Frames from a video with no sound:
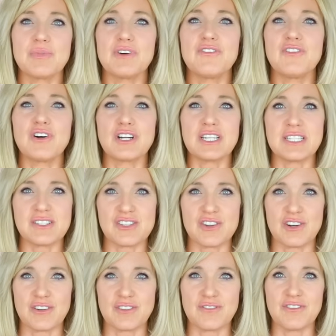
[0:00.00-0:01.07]
before he
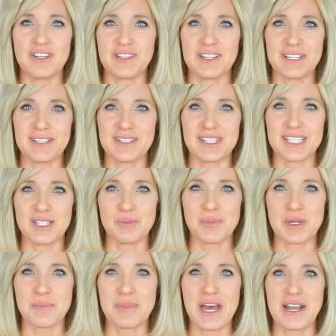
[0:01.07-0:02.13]
started feeling a little
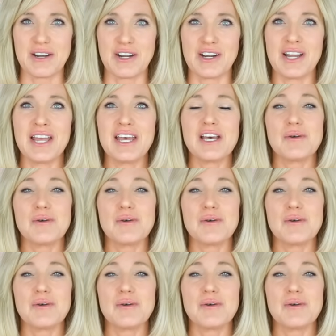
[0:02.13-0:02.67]
bit better.